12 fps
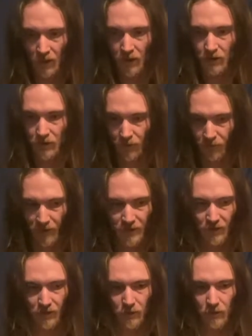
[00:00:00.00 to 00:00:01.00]
your
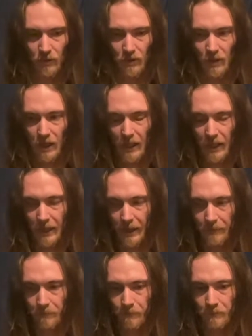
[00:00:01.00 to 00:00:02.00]
physical
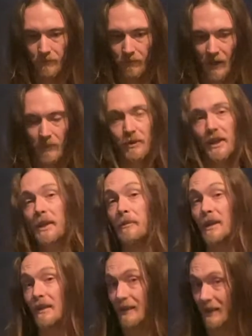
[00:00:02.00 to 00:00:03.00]

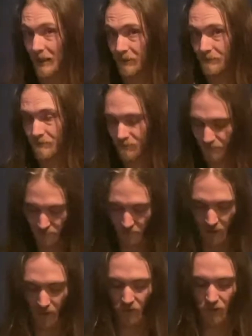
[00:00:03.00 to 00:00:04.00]
playability.
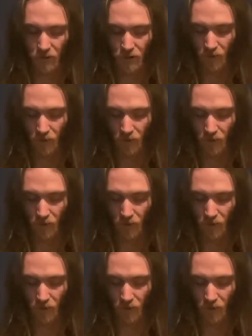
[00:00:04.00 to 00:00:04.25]
You know, you